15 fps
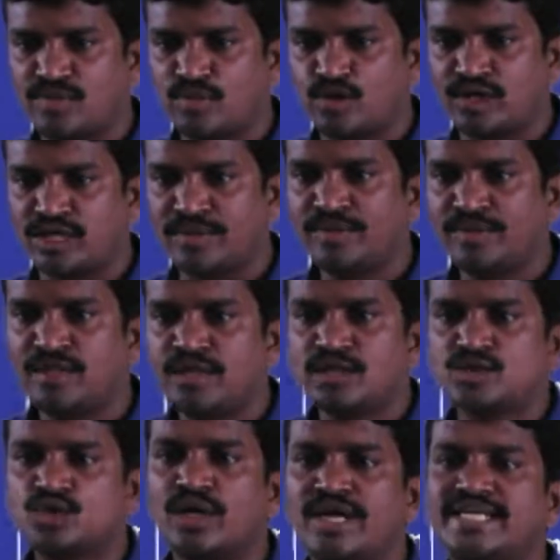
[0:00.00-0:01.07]
more time.
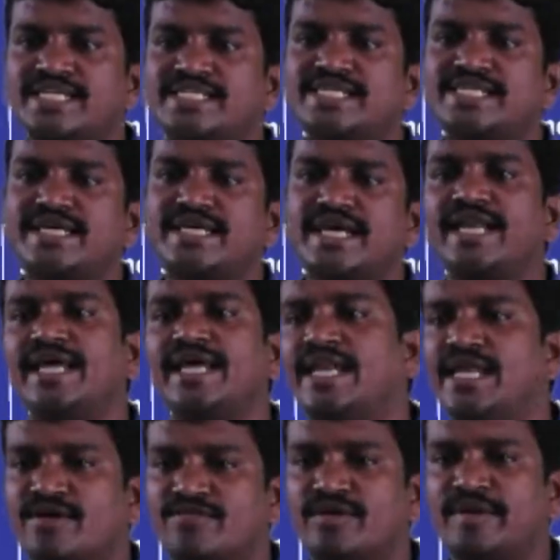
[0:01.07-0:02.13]
So let us take
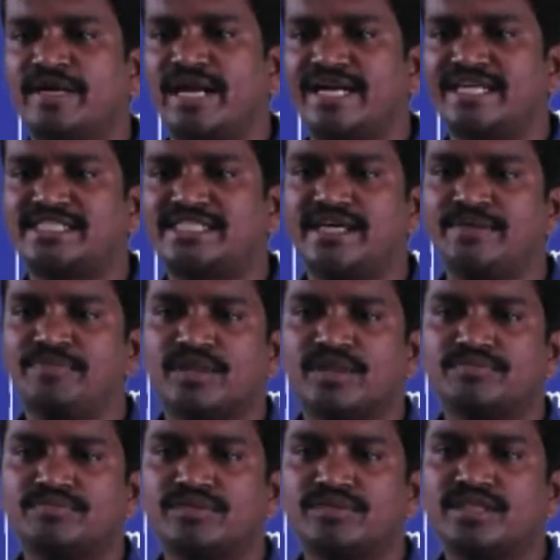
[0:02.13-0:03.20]
any of the bit. Let us say
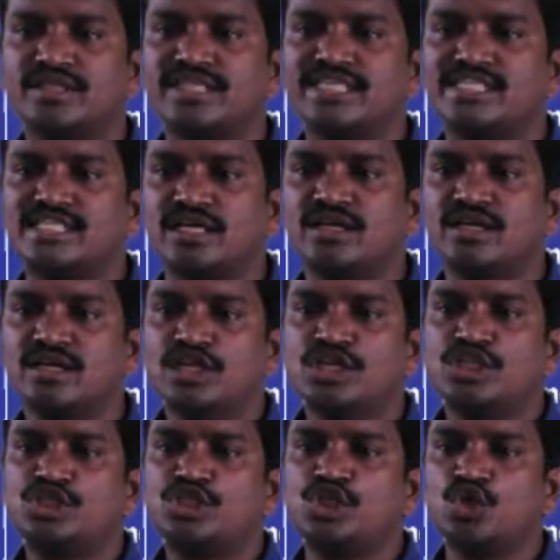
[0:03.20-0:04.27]
this
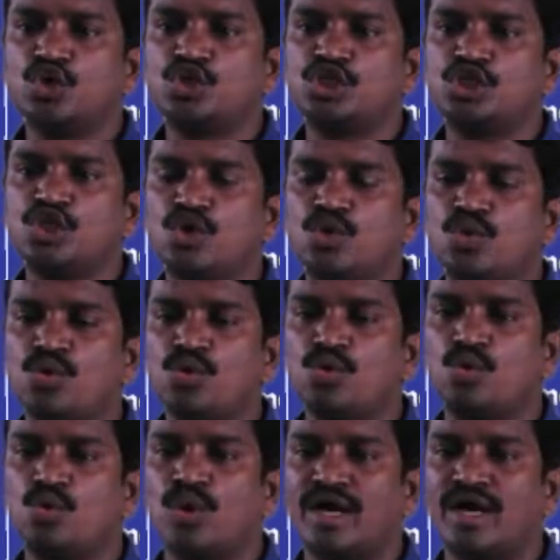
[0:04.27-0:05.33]
0, 0,
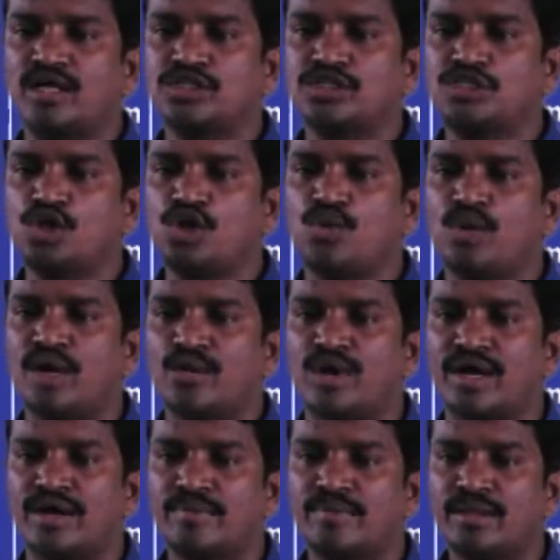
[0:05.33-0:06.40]
1, 0, 1,
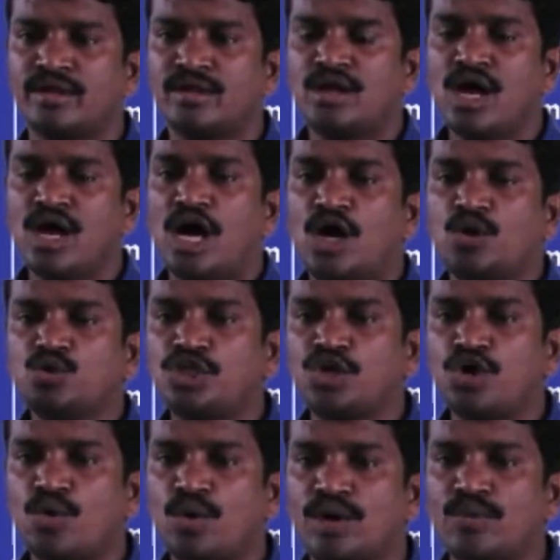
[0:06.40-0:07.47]
1. How
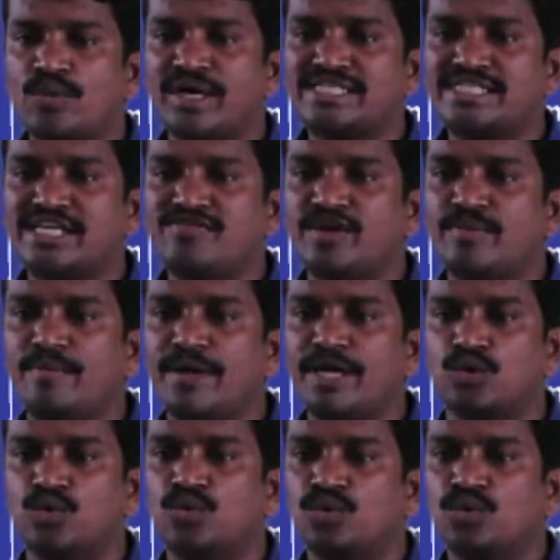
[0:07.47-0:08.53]
0, 1, 1 is giving
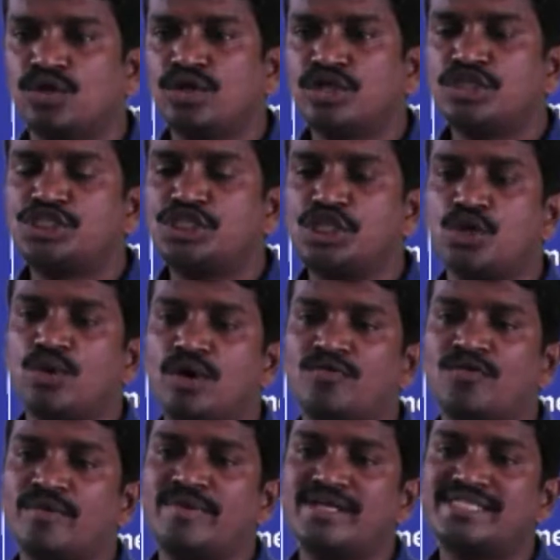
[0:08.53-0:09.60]
B2? 0, 1,
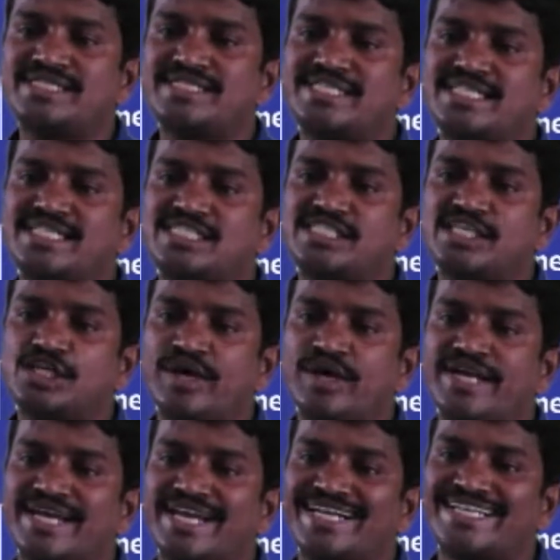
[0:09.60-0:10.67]
1 means this 0
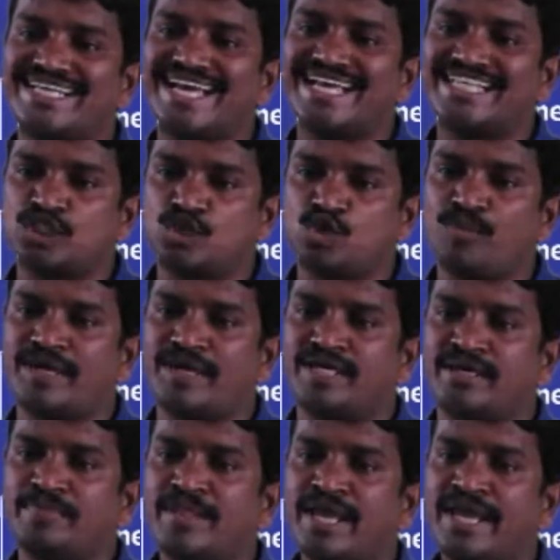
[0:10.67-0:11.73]
indicates S2 bit,
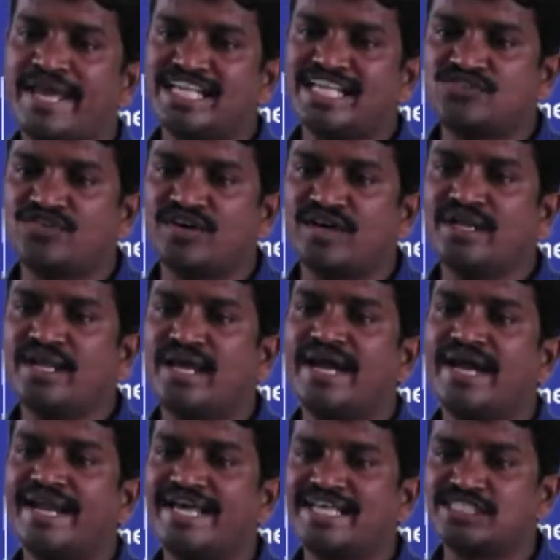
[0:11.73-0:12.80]
S1
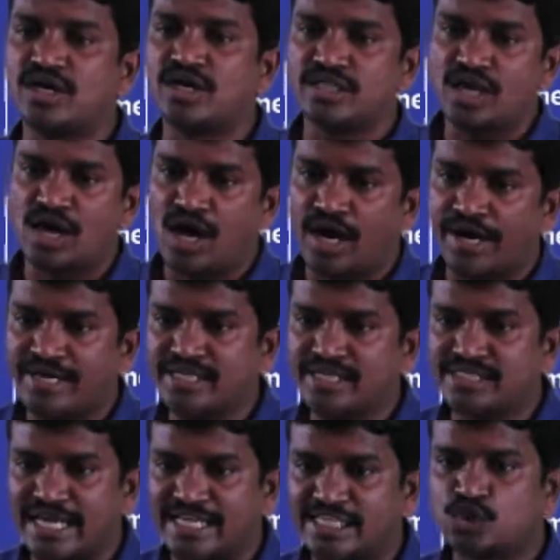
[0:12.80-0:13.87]
and S0. The order is
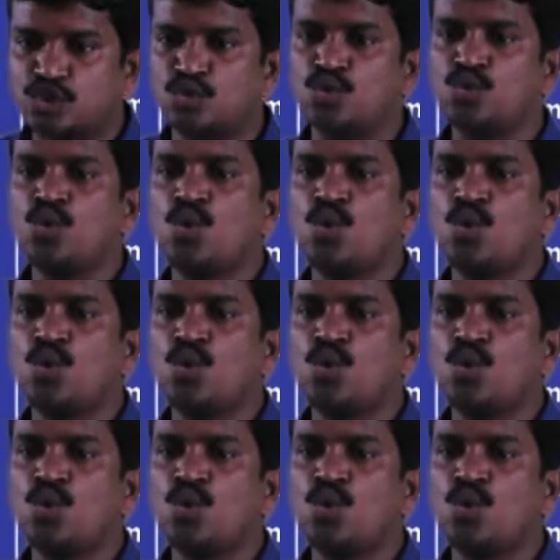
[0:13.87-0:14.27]
S2,